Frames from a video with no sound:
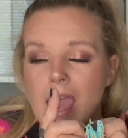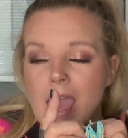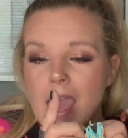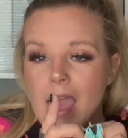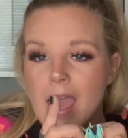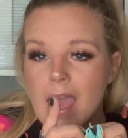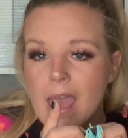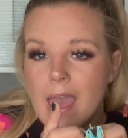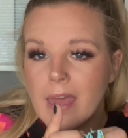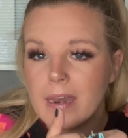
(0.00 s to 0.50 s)

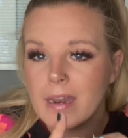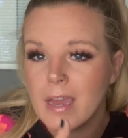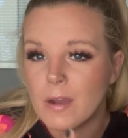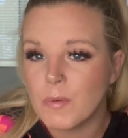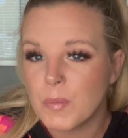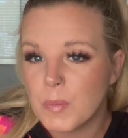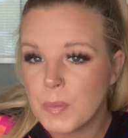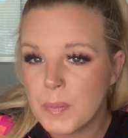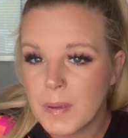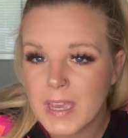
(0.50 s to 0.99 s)
And I
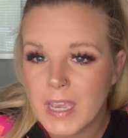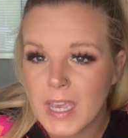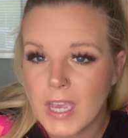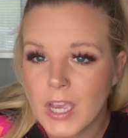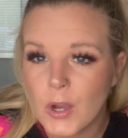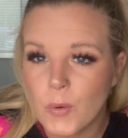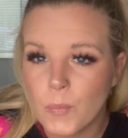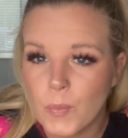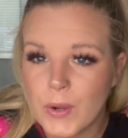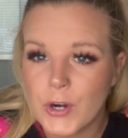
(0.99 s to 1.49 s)
will be picking
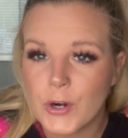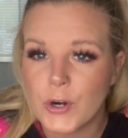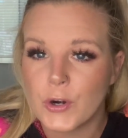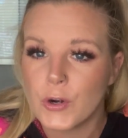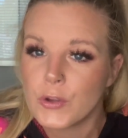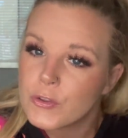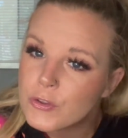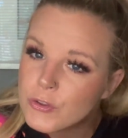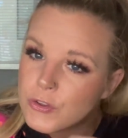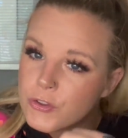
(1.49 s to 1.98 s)
a winner
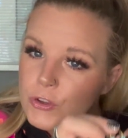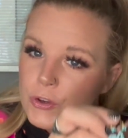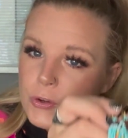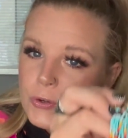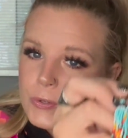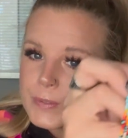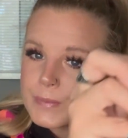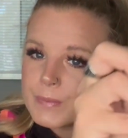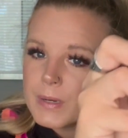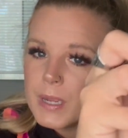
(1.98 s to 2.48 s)

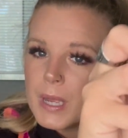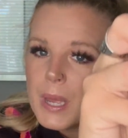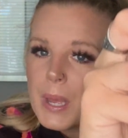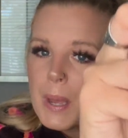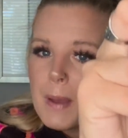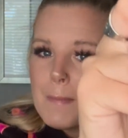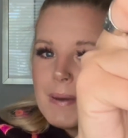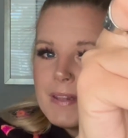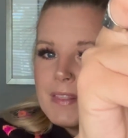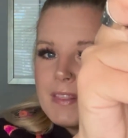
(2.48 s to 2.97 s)
soon.
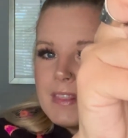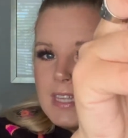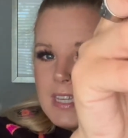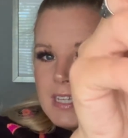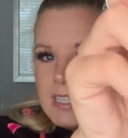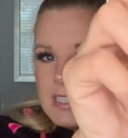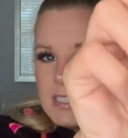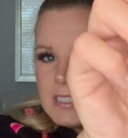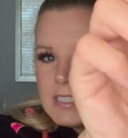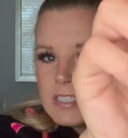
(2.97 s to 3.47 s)
But
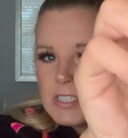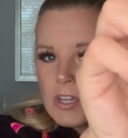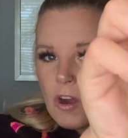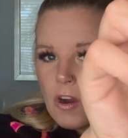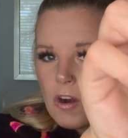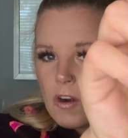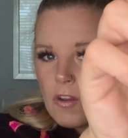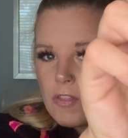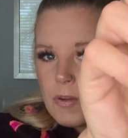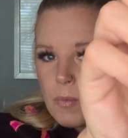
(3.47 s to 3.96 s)
these
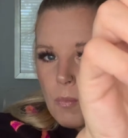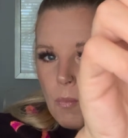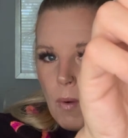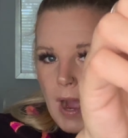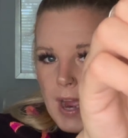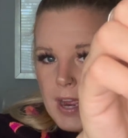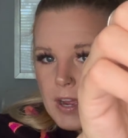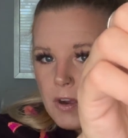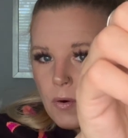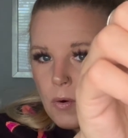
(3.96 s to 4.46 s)
are the
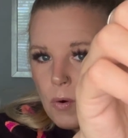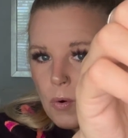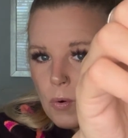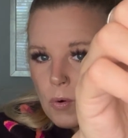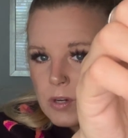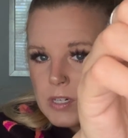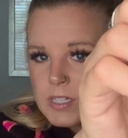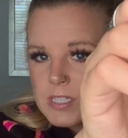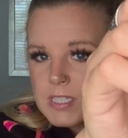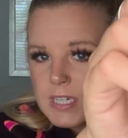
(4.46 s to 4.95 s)
wild
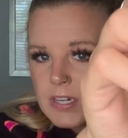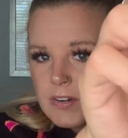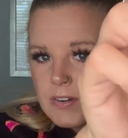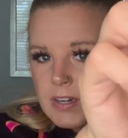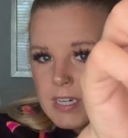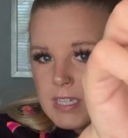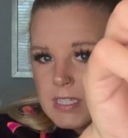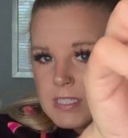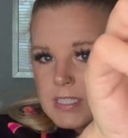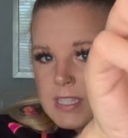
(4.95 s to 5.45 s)
Horse
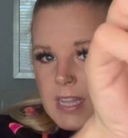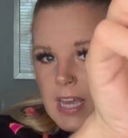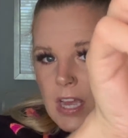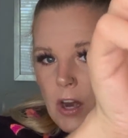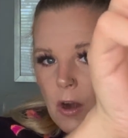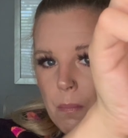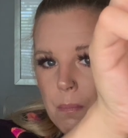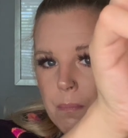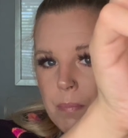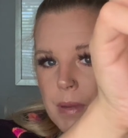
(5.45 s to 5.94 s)
earrings. They
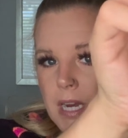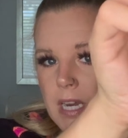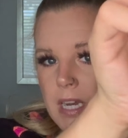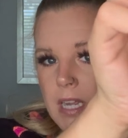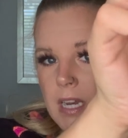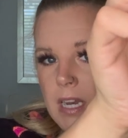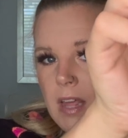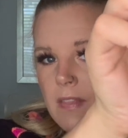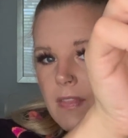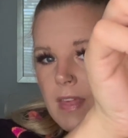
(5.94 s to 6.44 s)
are
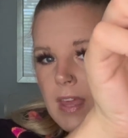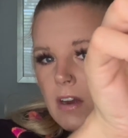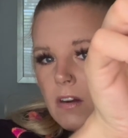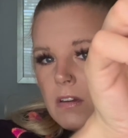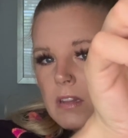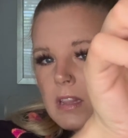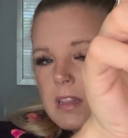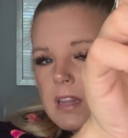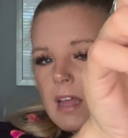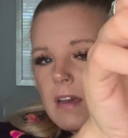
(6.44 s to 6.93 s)
beaded. They are
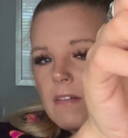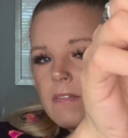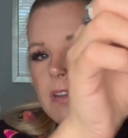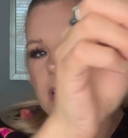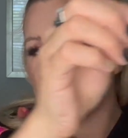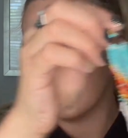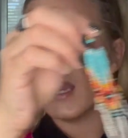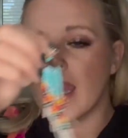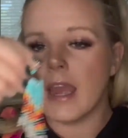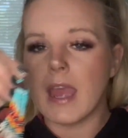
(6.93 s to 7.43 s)

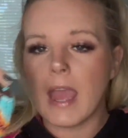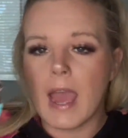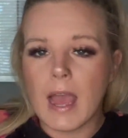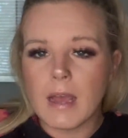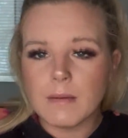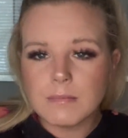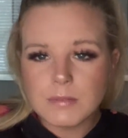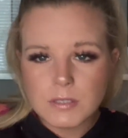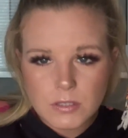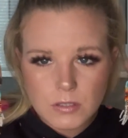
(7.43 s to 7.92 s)
lovely. I
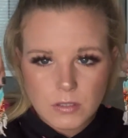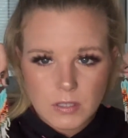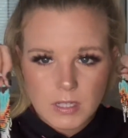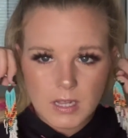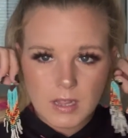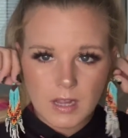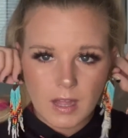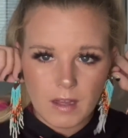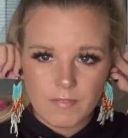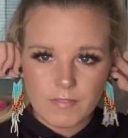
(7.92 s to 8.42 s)
absolutely
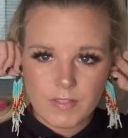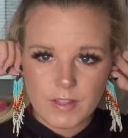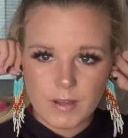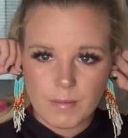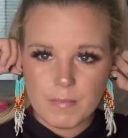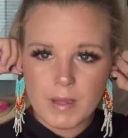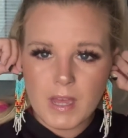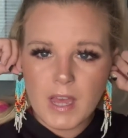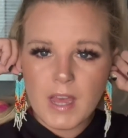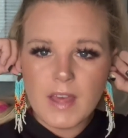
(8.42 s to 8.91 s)
love
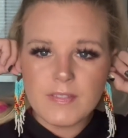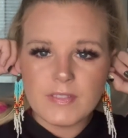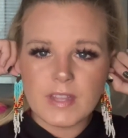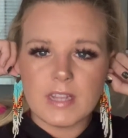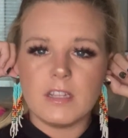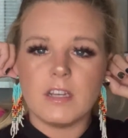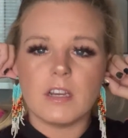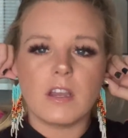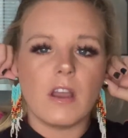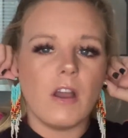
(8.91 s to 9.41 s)
them. They
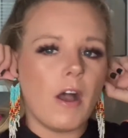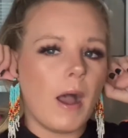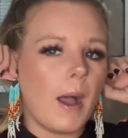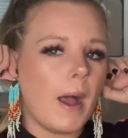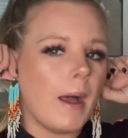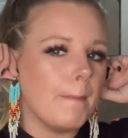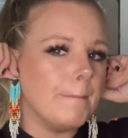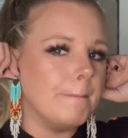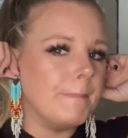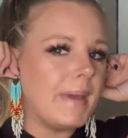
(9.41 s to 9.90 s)
look
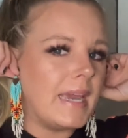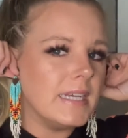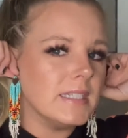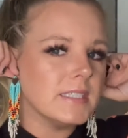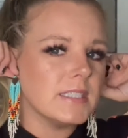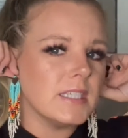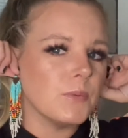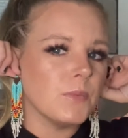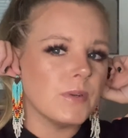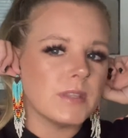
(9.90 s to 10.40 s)

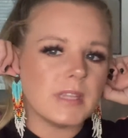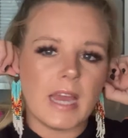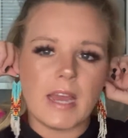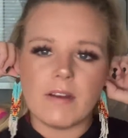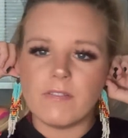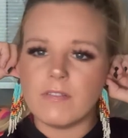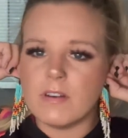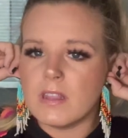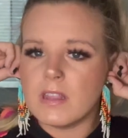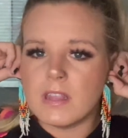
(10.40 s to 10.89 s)
amazing with
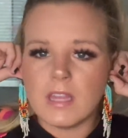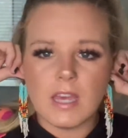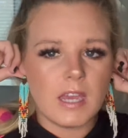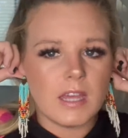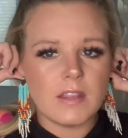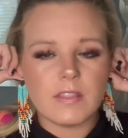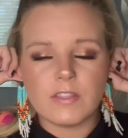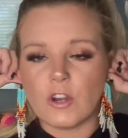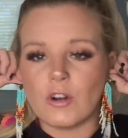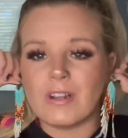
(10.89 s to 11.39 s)

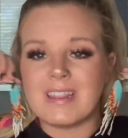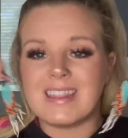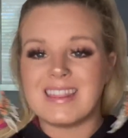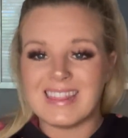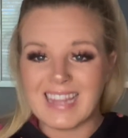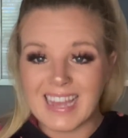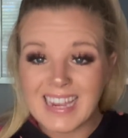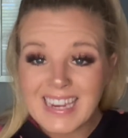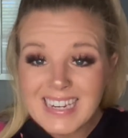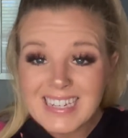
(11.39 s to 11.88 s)
everything. They're
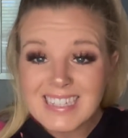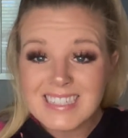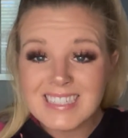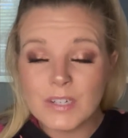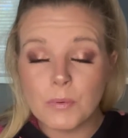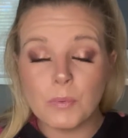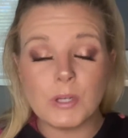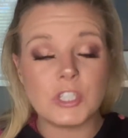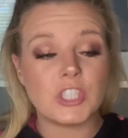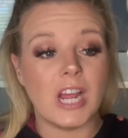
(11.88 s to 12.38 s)
light,
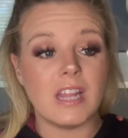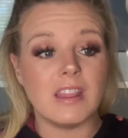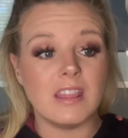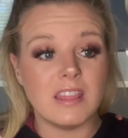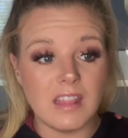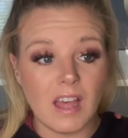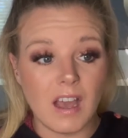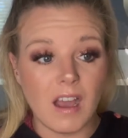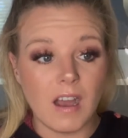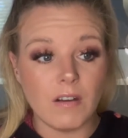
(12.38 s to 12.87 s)
which I
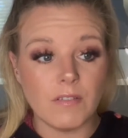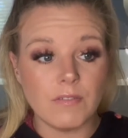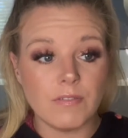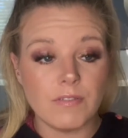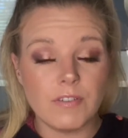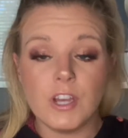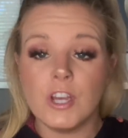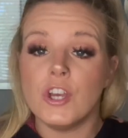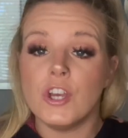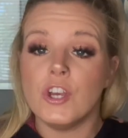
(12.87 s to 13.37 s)
love.
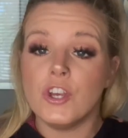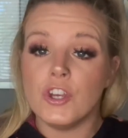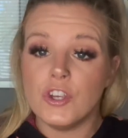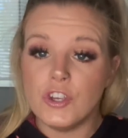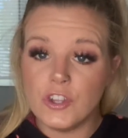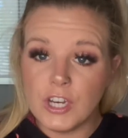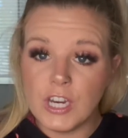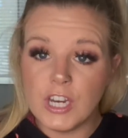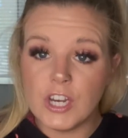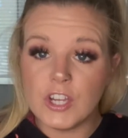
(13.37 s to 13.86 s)
You
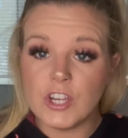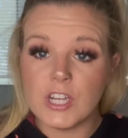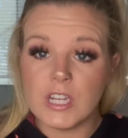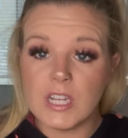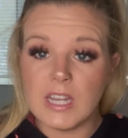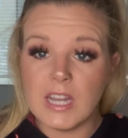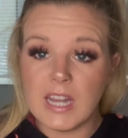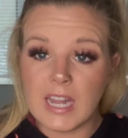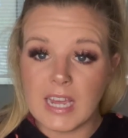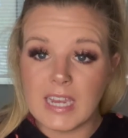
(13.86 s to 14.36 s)
need a good
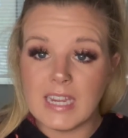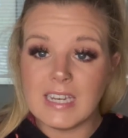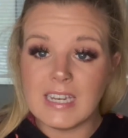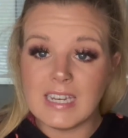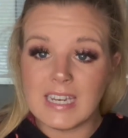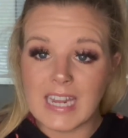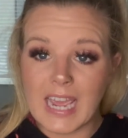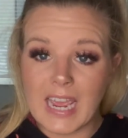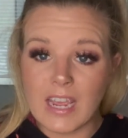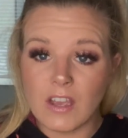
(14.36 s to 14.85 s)
light
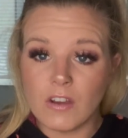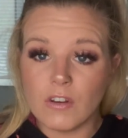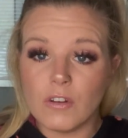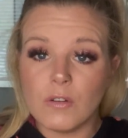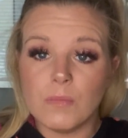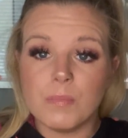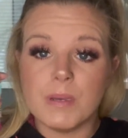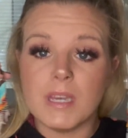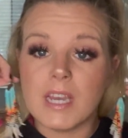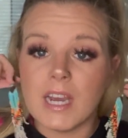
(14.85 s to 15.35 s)
dangle
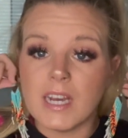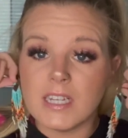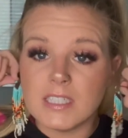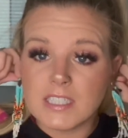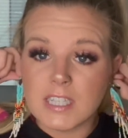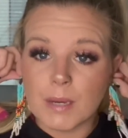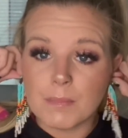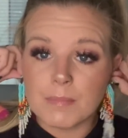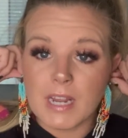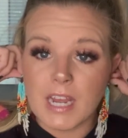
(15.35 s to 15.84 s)
because
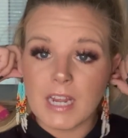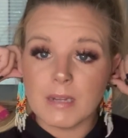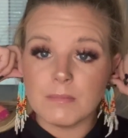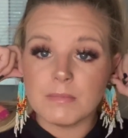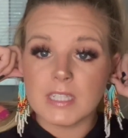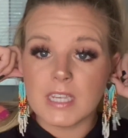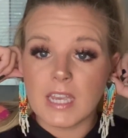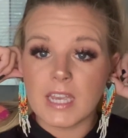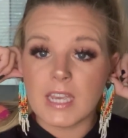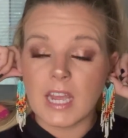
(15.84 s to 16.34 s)
sometimes
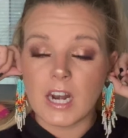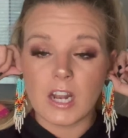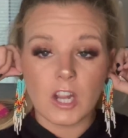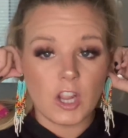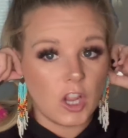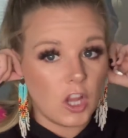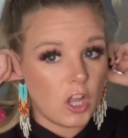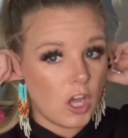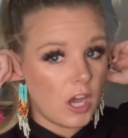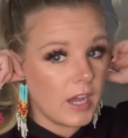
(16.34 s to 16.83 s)
they can get a
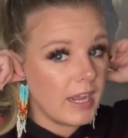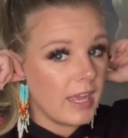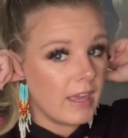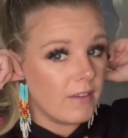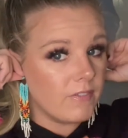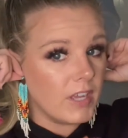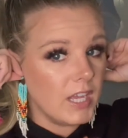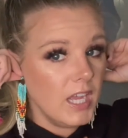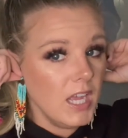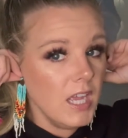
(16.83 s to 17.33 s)
lot
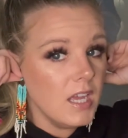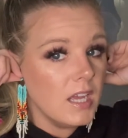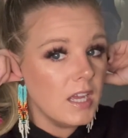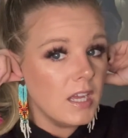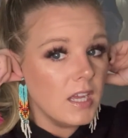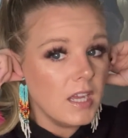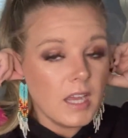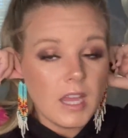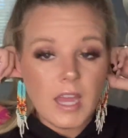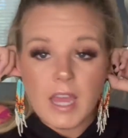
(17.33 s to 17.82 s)
heavy.
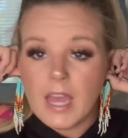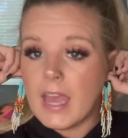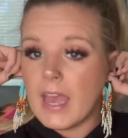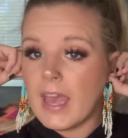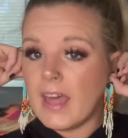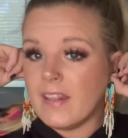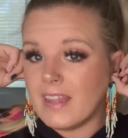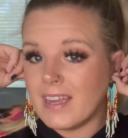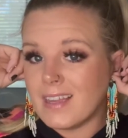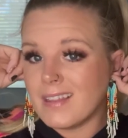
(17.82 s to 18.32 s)

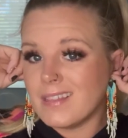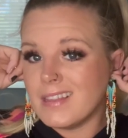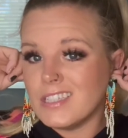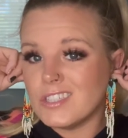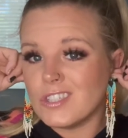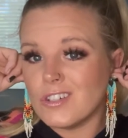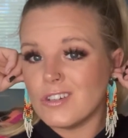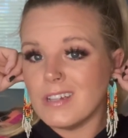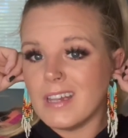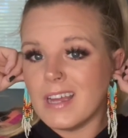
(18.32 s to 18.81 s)
And like these
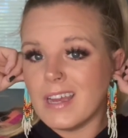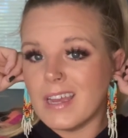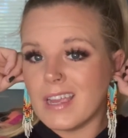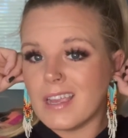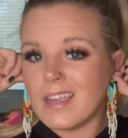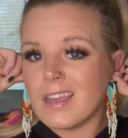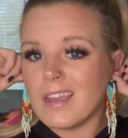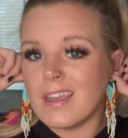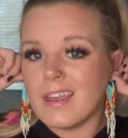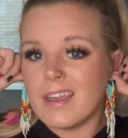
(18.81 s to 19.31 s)
are like
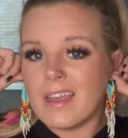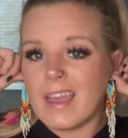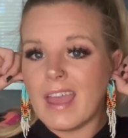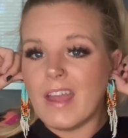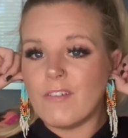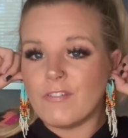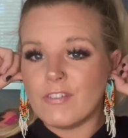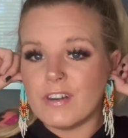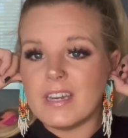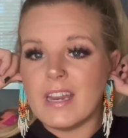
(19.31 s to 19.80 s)

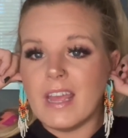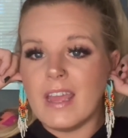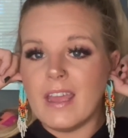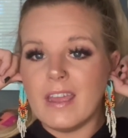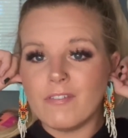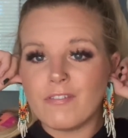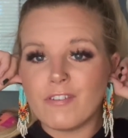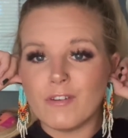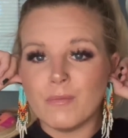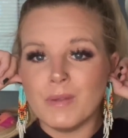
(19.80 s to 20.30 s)
every day
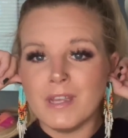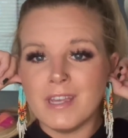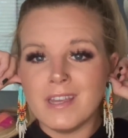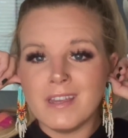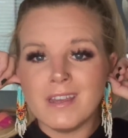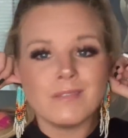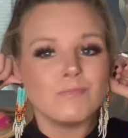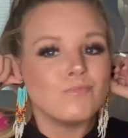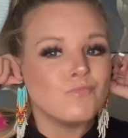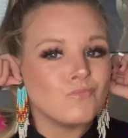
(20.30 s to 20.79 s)
for me.
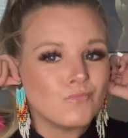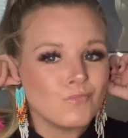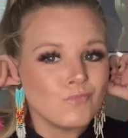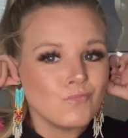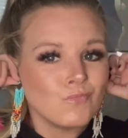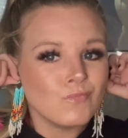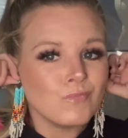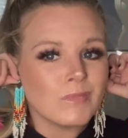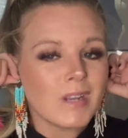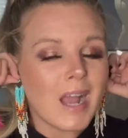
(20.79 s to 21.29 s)

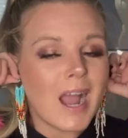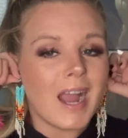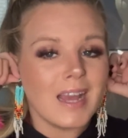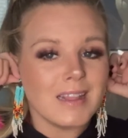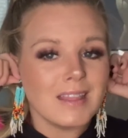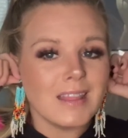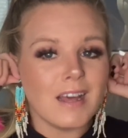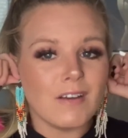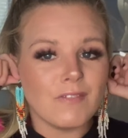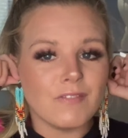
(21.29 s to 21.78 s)
I
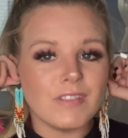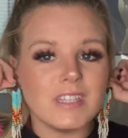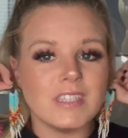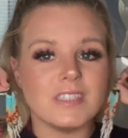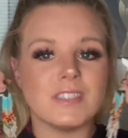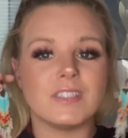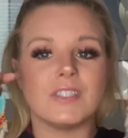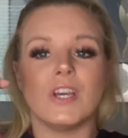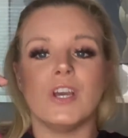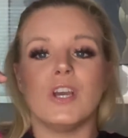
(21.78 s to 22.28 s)
love
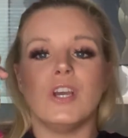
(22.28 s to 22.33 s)
these.